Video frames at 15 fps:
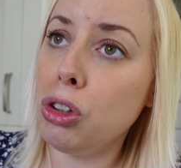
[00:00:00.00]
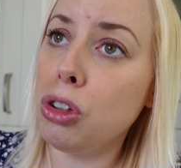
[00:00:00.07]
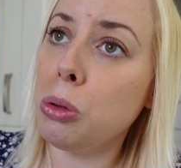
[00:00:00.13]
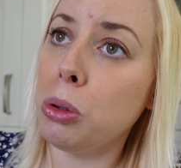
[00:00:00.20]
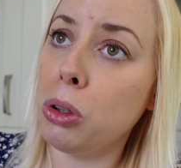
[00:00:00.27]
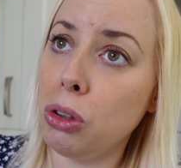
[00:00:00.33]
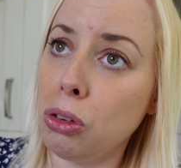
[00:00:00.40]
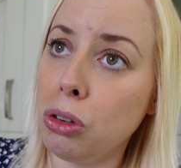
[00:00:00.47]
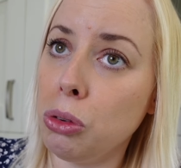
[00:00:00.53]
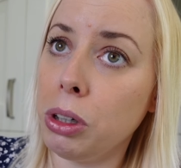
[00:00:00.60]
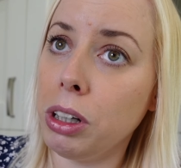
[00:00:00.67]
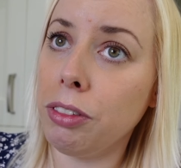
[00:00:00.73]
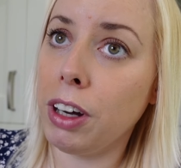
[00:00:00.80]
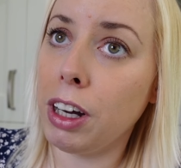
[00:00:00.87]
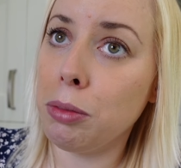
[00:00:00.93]
to
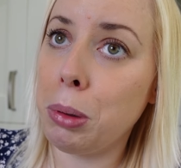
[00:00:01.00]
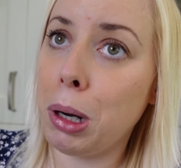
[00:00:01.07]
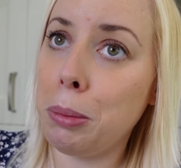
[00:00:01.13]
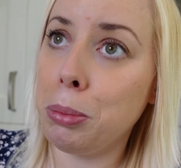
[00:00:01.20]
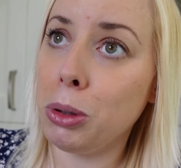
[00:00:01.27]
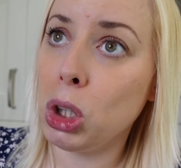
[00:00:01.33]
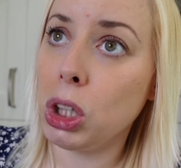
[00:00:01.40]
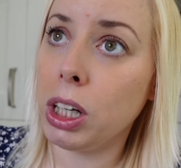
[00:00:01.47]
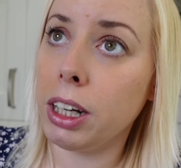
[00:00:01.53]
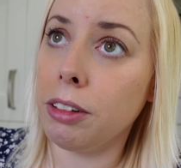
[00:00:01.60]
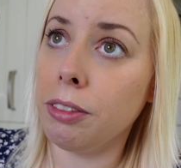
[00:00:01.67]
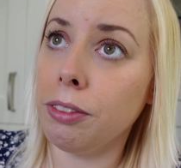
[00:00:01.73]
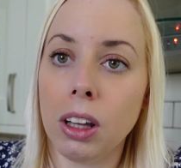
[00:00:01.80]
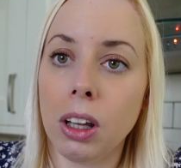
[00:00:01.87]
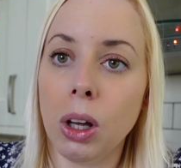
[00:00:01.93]
£125 budget,